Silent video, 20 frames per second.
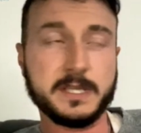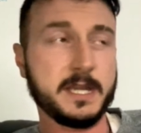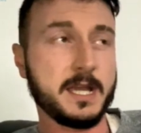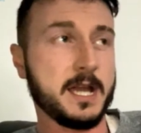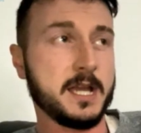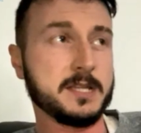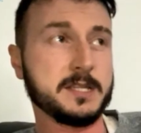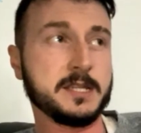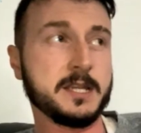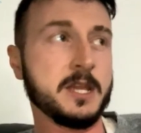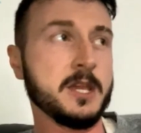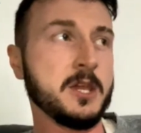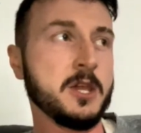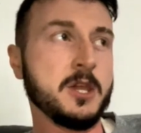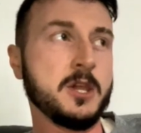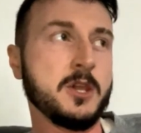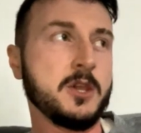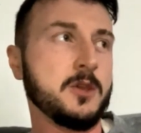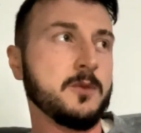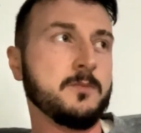It has,
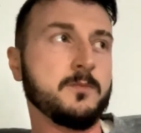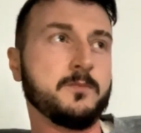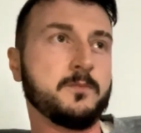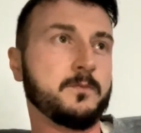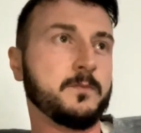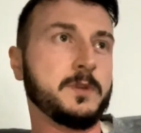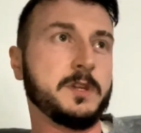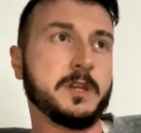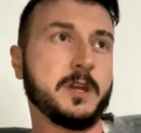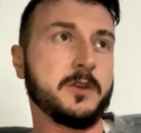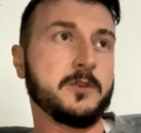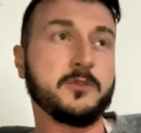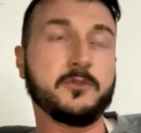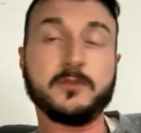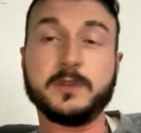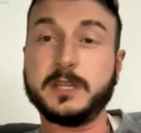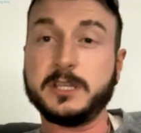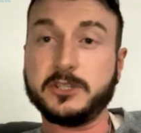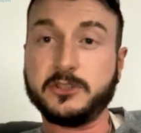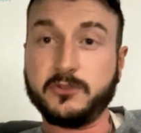you know,
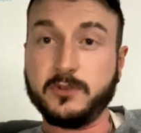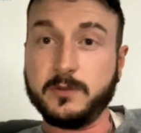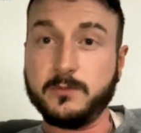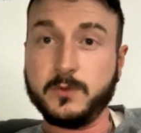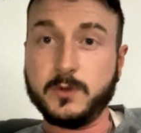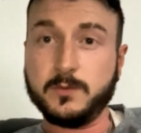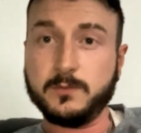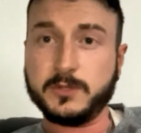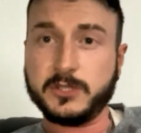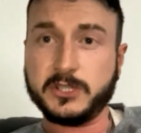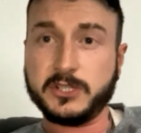green screen rooms,